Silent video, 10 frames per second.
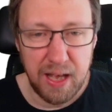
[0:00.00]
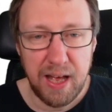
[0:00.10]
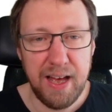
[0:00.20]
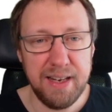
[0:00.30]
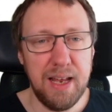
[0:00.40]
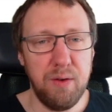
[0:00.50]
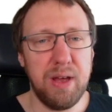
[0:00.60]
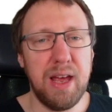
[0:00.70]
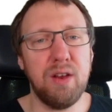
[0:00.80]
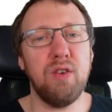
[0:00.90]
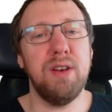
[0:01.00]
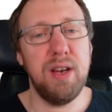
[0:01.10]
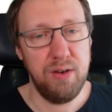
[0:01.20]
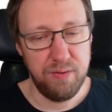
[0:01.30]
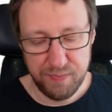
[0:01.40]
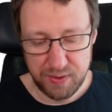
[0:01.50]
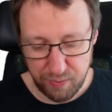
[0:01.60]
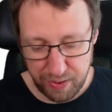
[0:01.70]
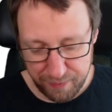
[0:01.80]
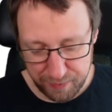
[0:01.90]
and then we can continue. So
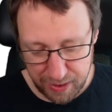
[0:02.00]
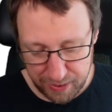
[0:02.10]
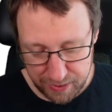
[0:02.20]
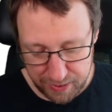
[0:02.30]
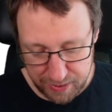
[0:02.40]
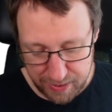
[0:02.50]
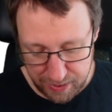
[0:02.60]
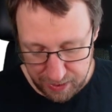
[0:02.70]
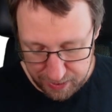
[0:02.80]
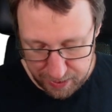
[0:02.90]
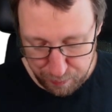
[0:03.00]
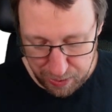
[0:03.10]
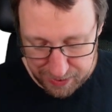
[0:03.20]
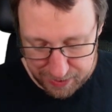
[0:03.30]
we have done the D plus